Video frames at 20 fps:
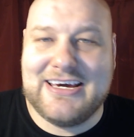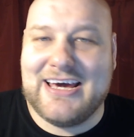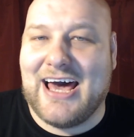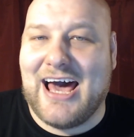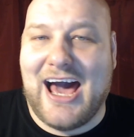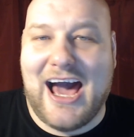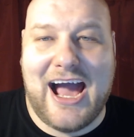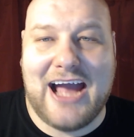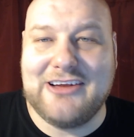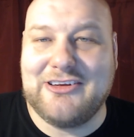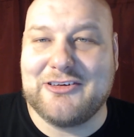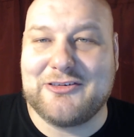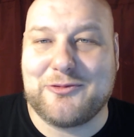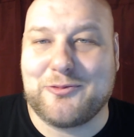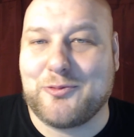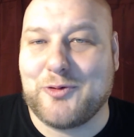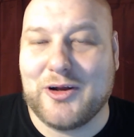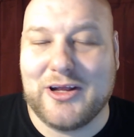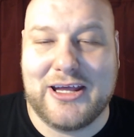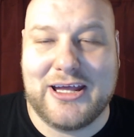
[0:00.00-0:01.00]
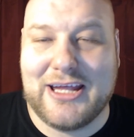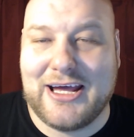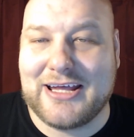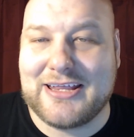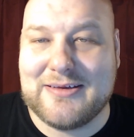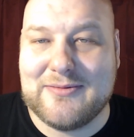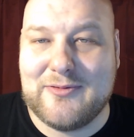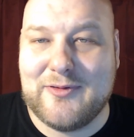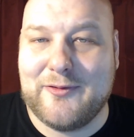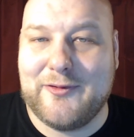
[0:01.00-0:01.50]
I just really like
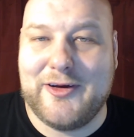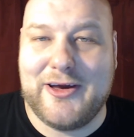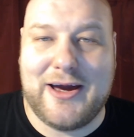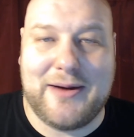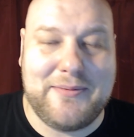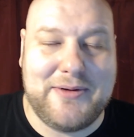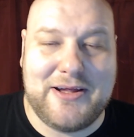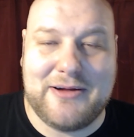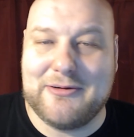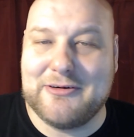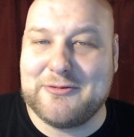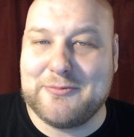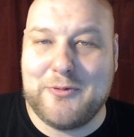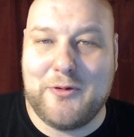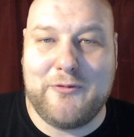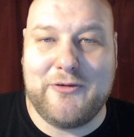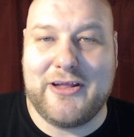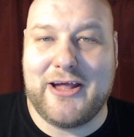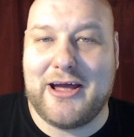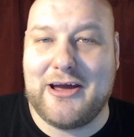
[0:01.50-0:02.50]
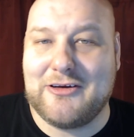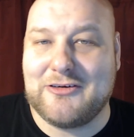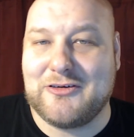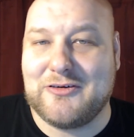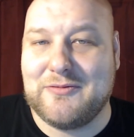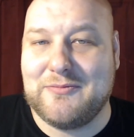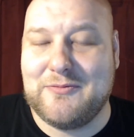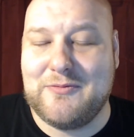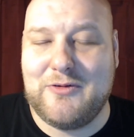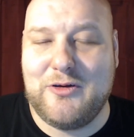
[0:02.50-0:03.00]
the movie. I mean, it was a movie that
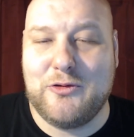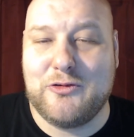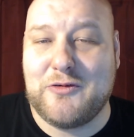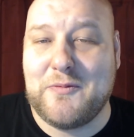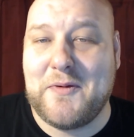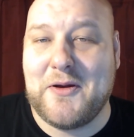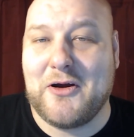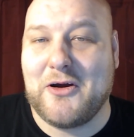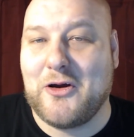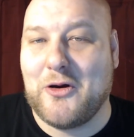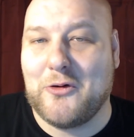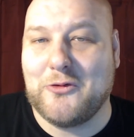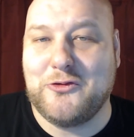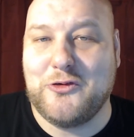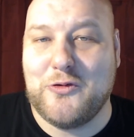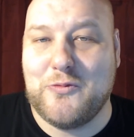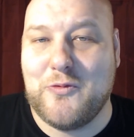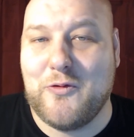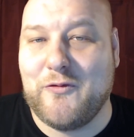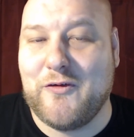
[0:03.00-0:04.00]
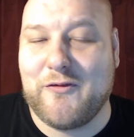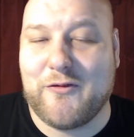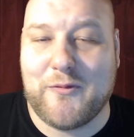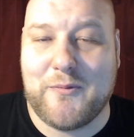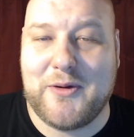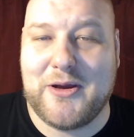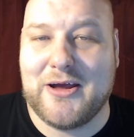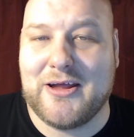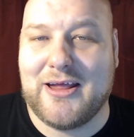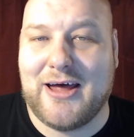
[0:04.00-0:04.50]
used to be a go-to movie for
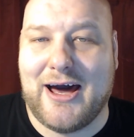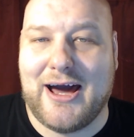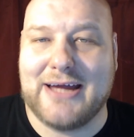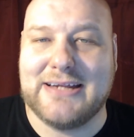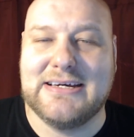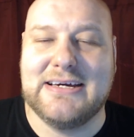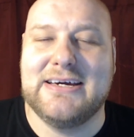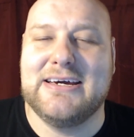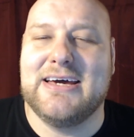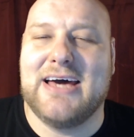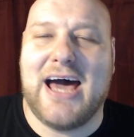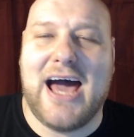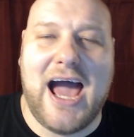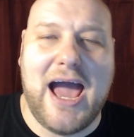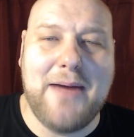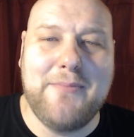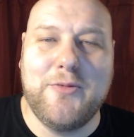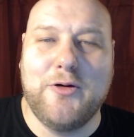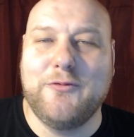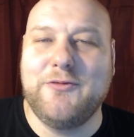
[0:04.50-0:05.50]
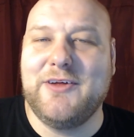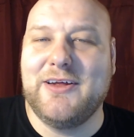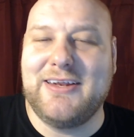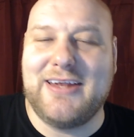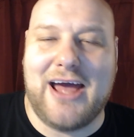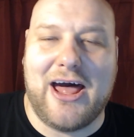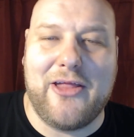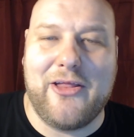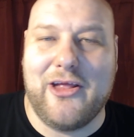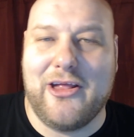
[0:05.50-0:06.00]
me a lot. I moved it
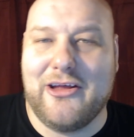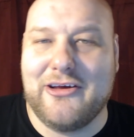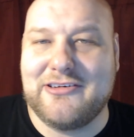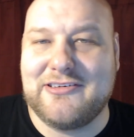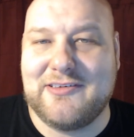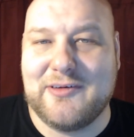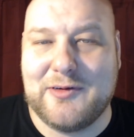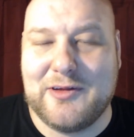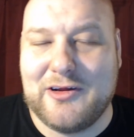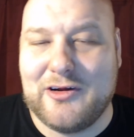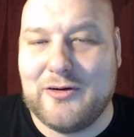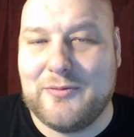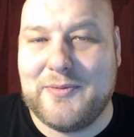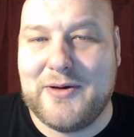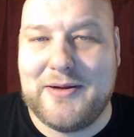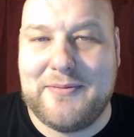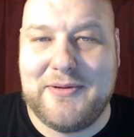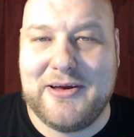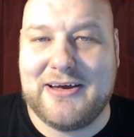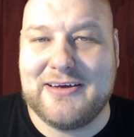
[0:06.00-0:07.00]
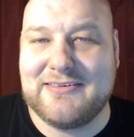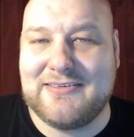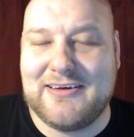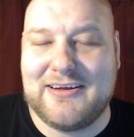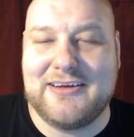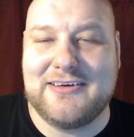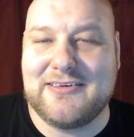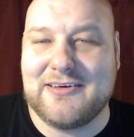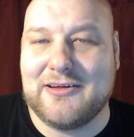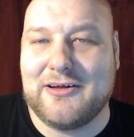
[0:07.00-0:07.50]
down the list a little bit because it
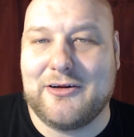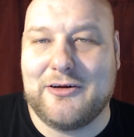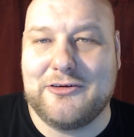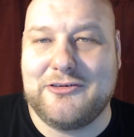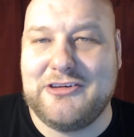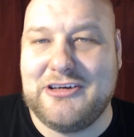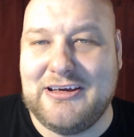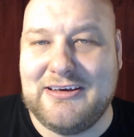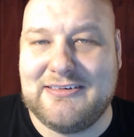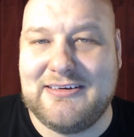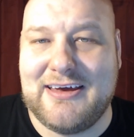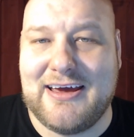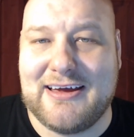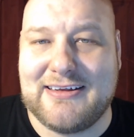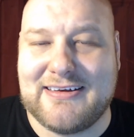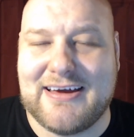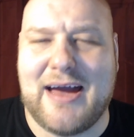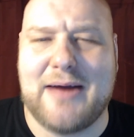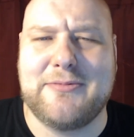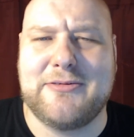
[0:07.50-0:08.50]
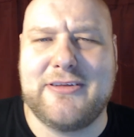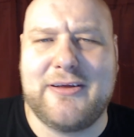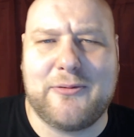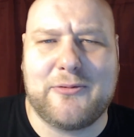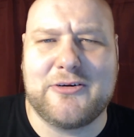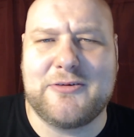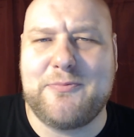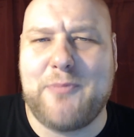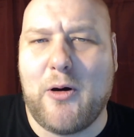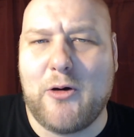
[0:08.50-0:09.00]
is a little cheesy at times. And they were
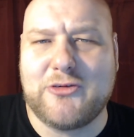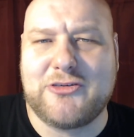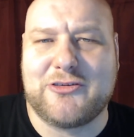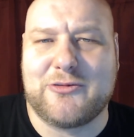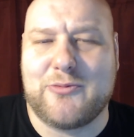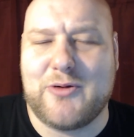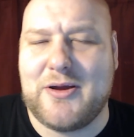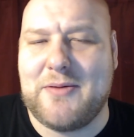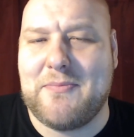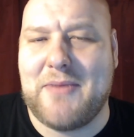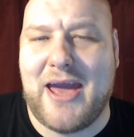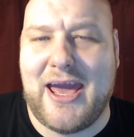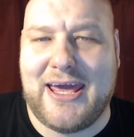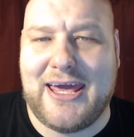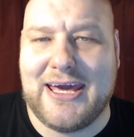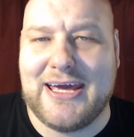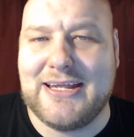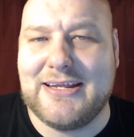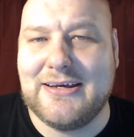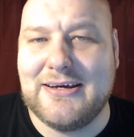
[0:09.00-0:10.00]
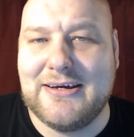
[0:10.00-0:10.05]
supposed to remake it,